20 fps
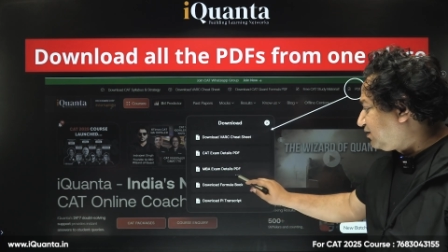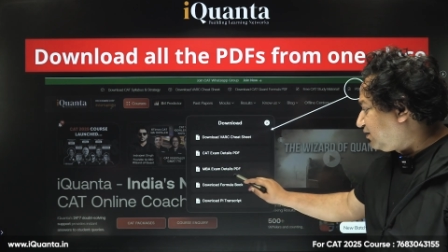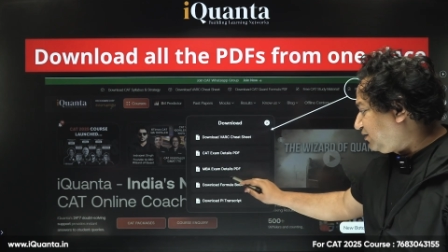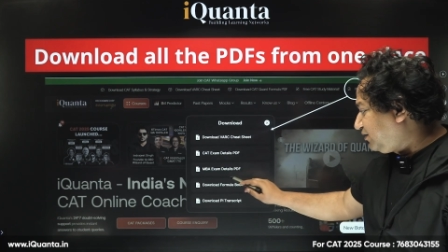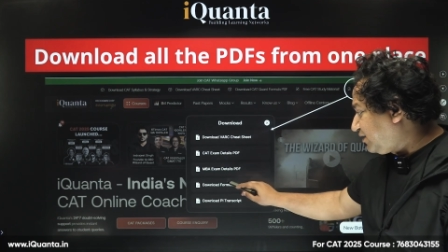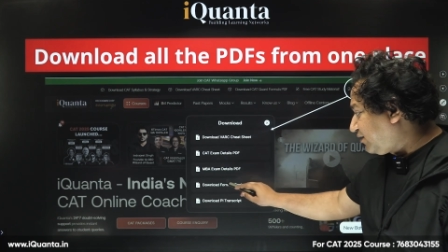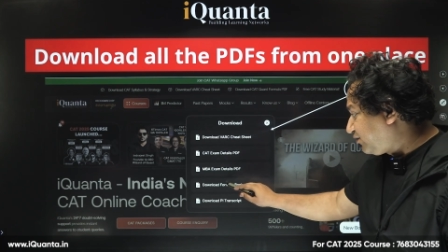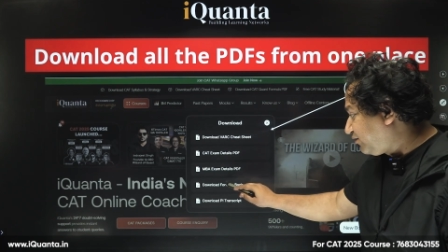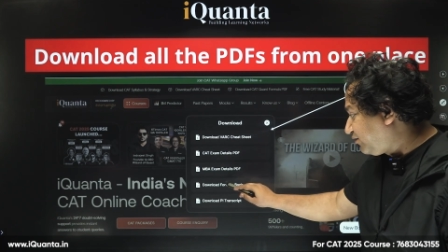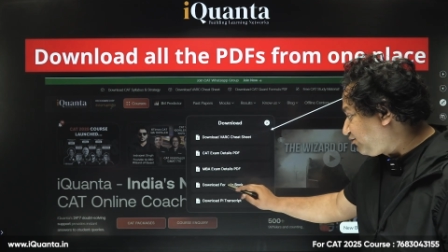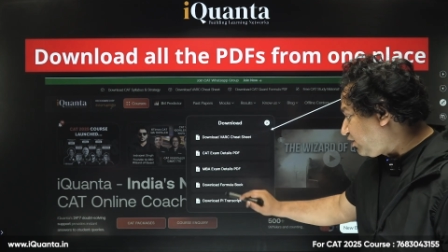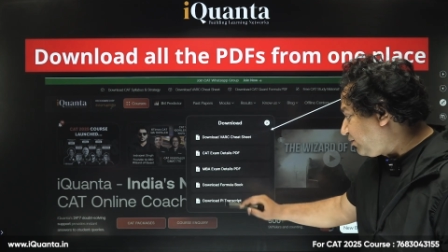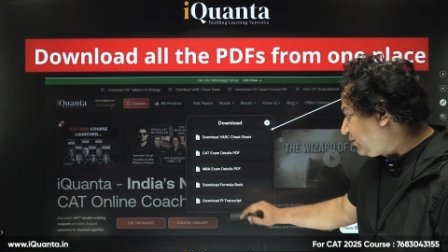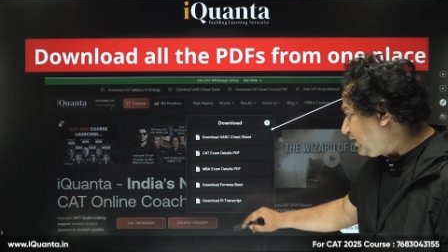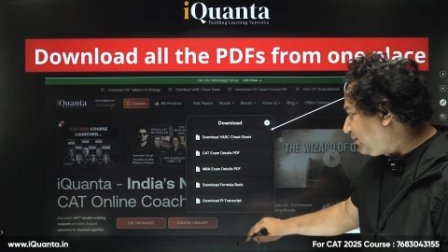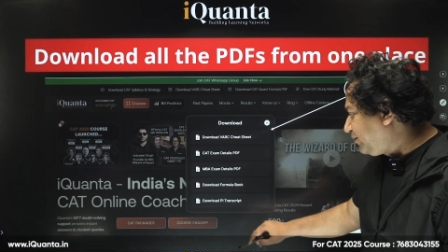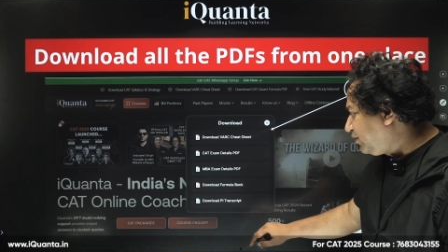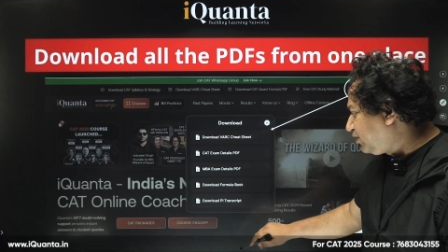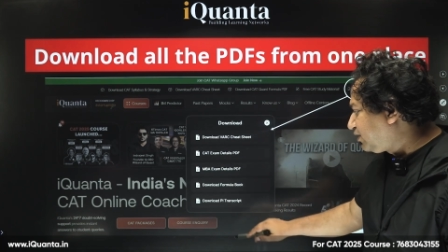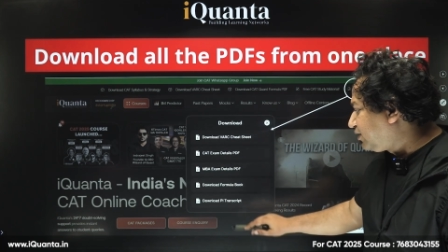download formula
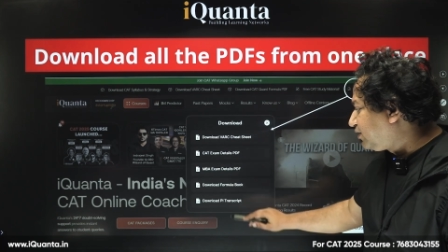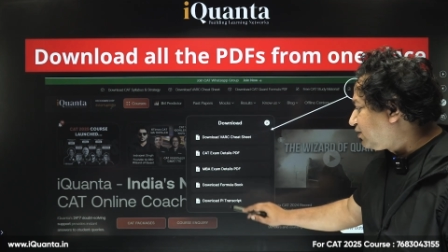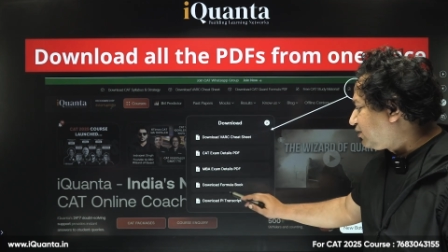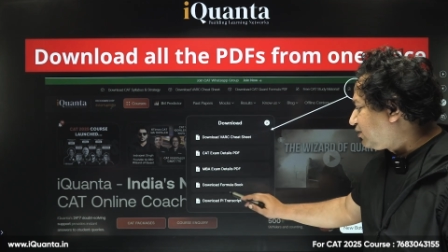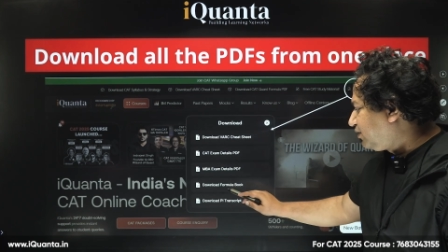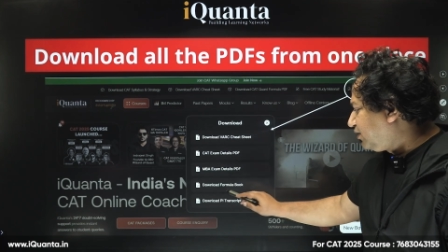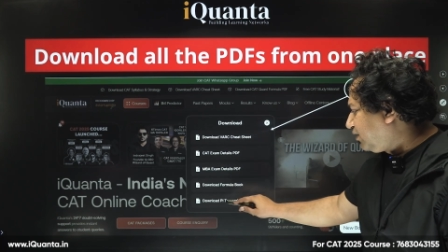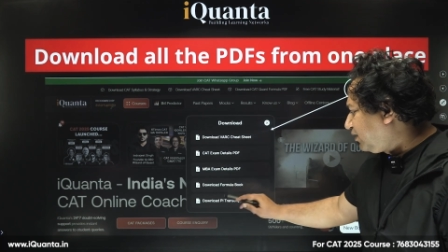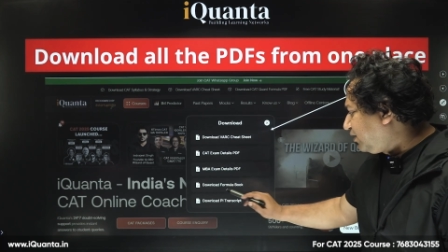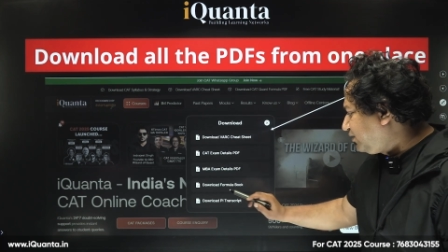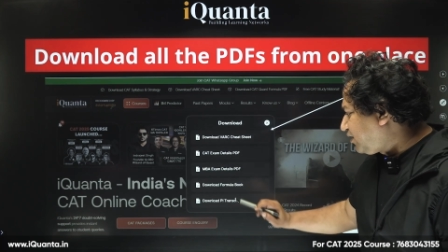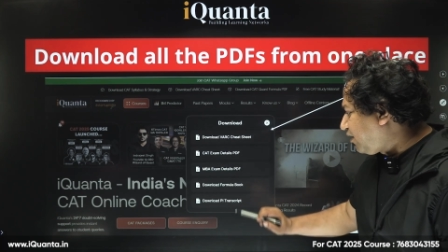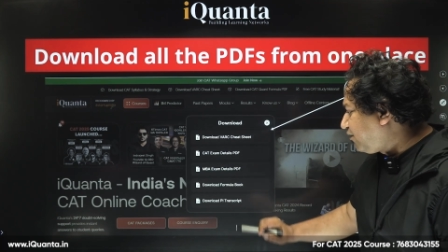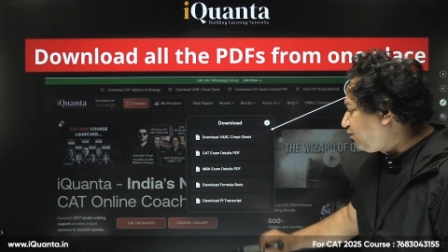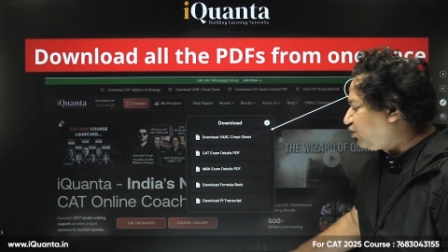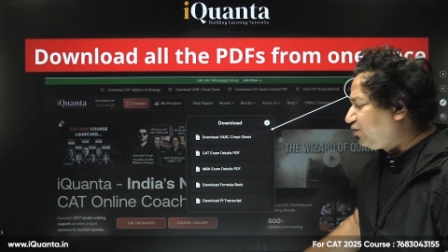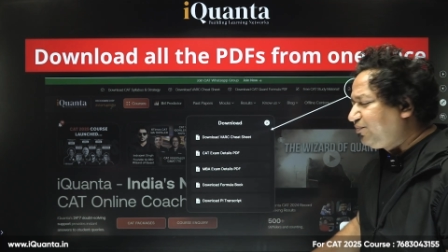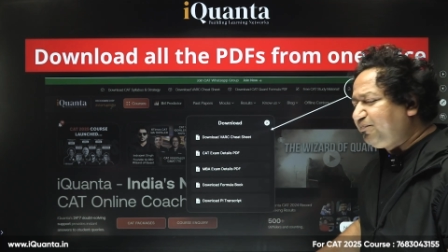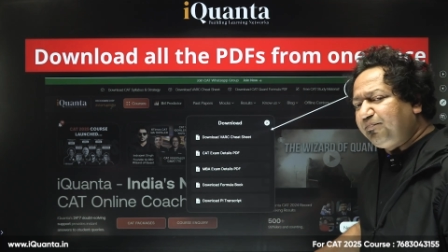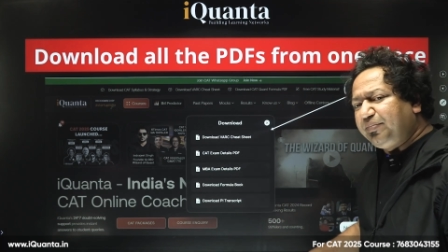book,
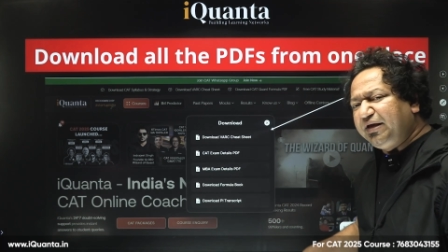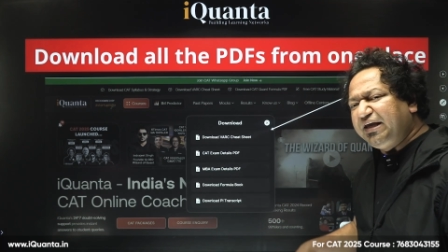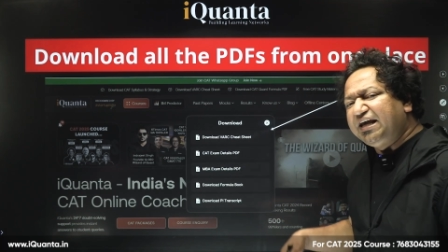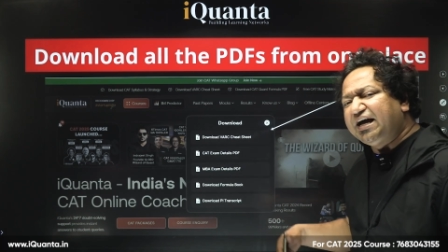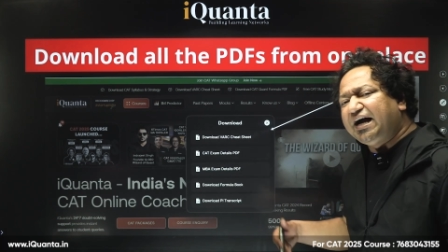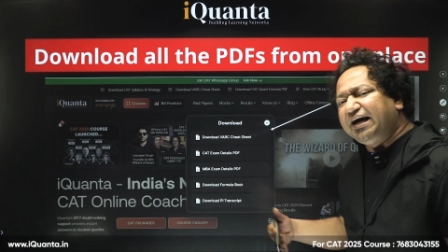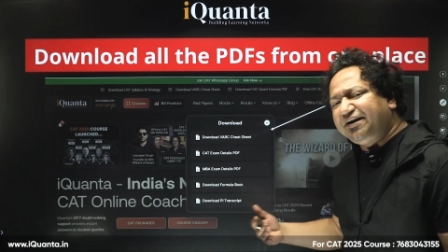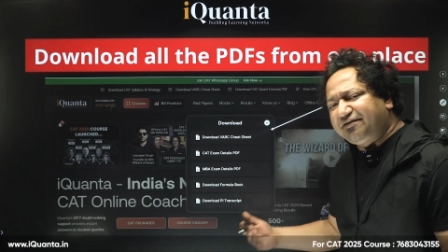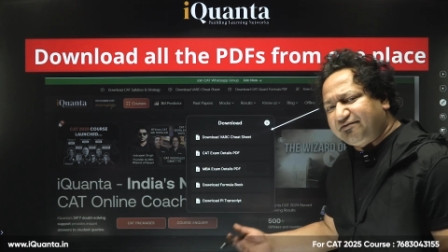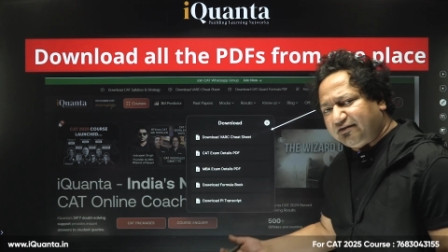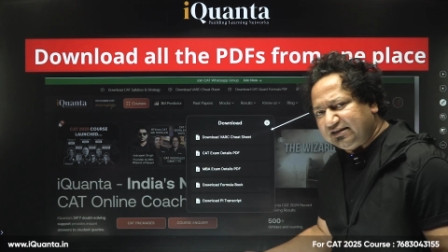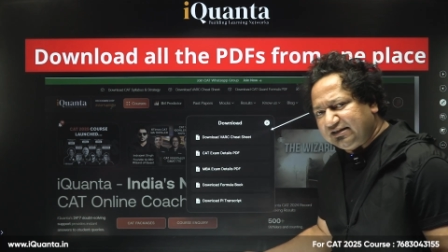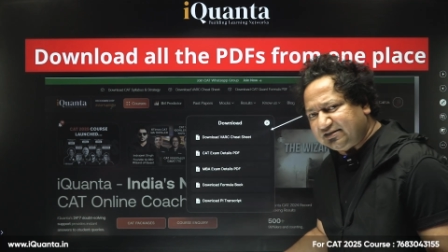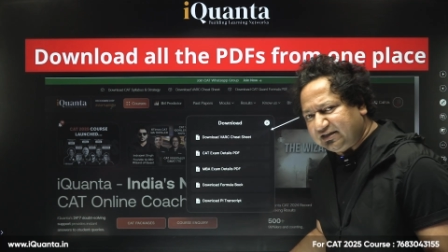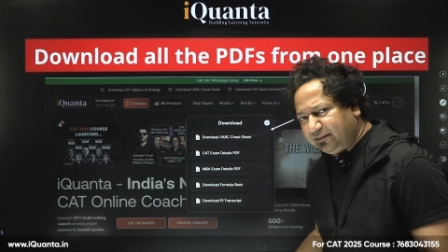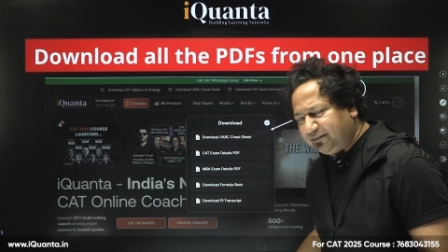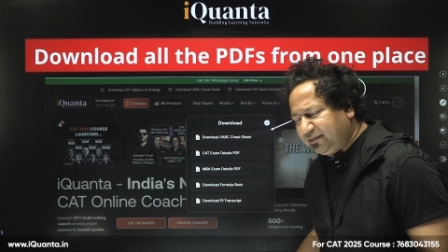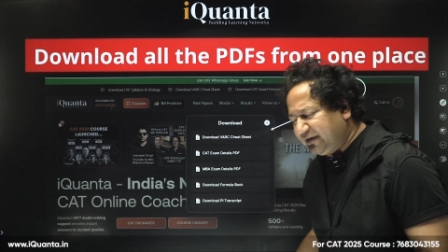download PI transcript.